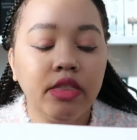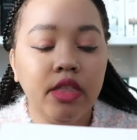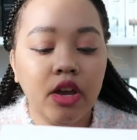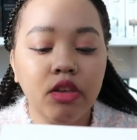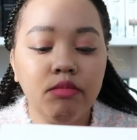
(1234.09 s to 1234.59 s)

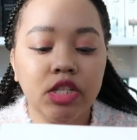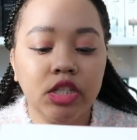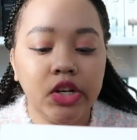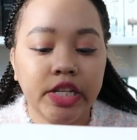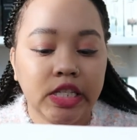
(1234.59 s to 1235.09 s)
There, the
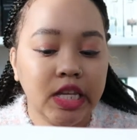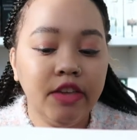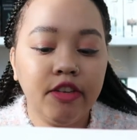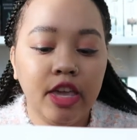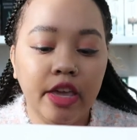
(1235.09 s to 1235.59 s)
mysterious
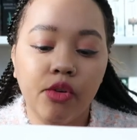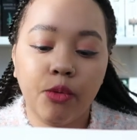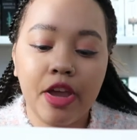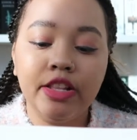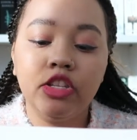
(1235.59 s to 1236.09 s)
Thief King
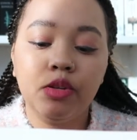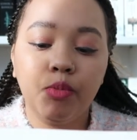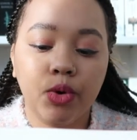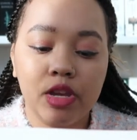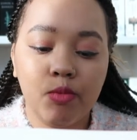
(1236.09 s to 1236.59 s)
reigns
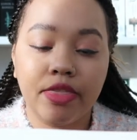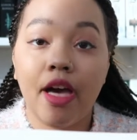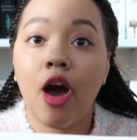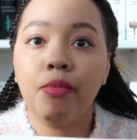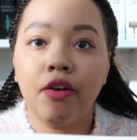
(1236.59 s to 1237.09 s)
supreme with the
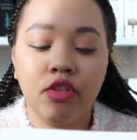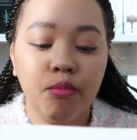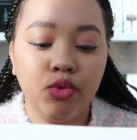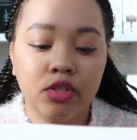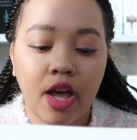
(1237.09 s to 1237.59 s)
help of the
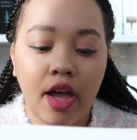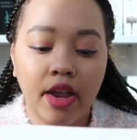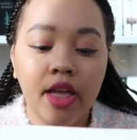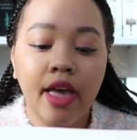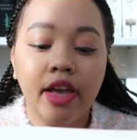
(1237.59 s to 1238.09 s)
Musai,
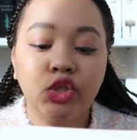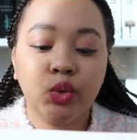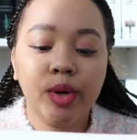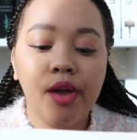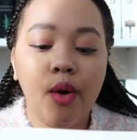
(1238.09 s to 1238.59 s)
a
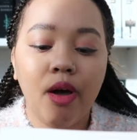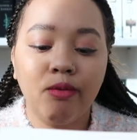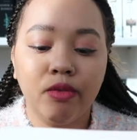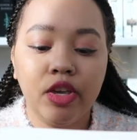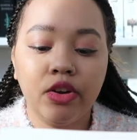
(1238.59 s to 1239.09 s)
trio of
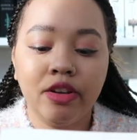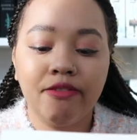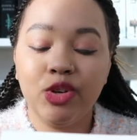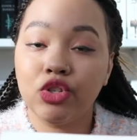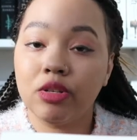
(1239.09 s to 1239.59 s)
revered and
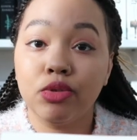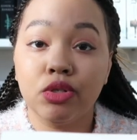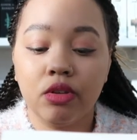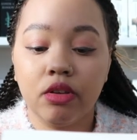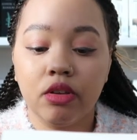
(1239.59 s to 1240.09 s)
fearsome
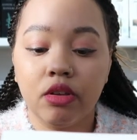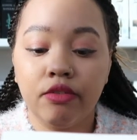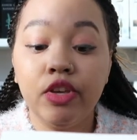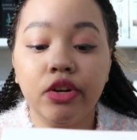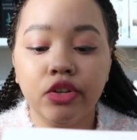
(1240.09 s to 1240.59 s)

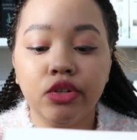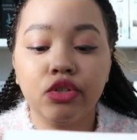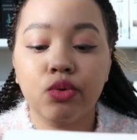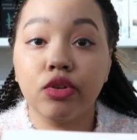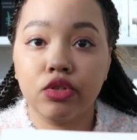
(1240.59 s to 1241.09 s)
feared
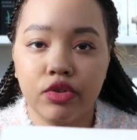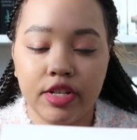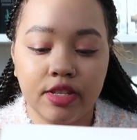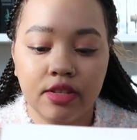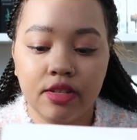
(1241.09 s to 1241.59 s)

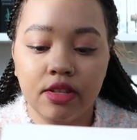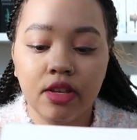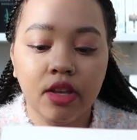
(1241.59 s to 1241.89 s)
sorceresses.